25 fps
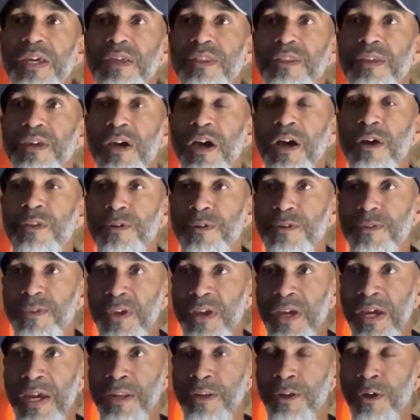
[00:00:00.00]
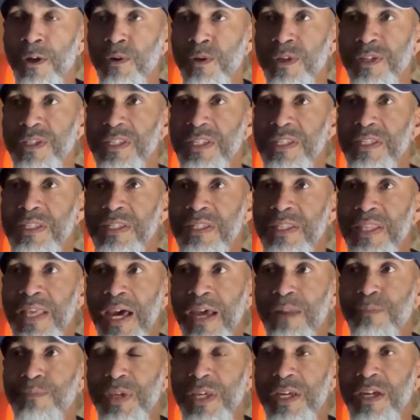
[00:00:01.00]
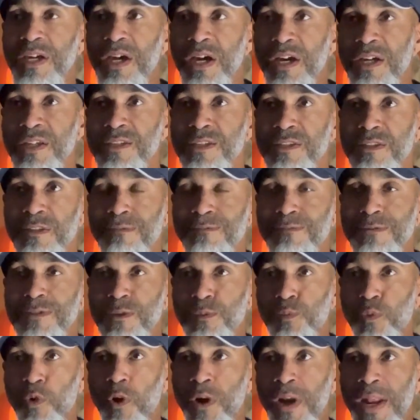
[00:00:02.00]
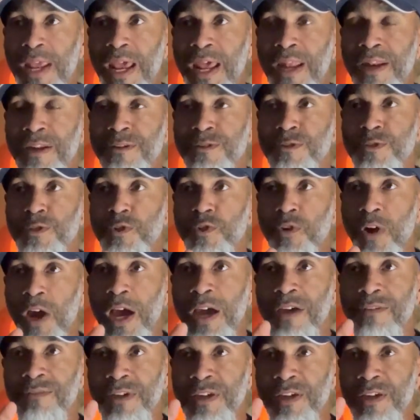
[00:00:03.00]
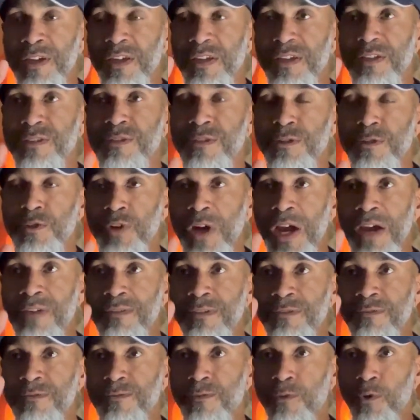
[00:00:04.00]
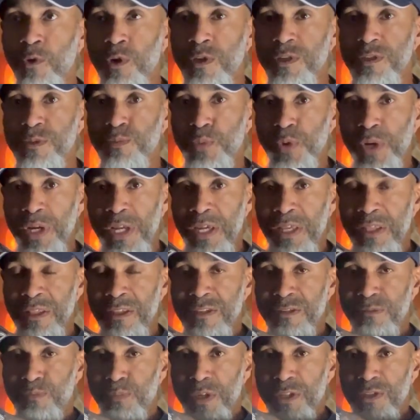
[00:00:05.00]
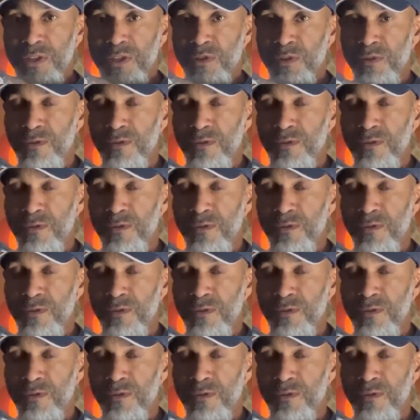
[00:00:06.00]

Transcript: The other thing I notice is that because the support hand is the driving force bringing this pistol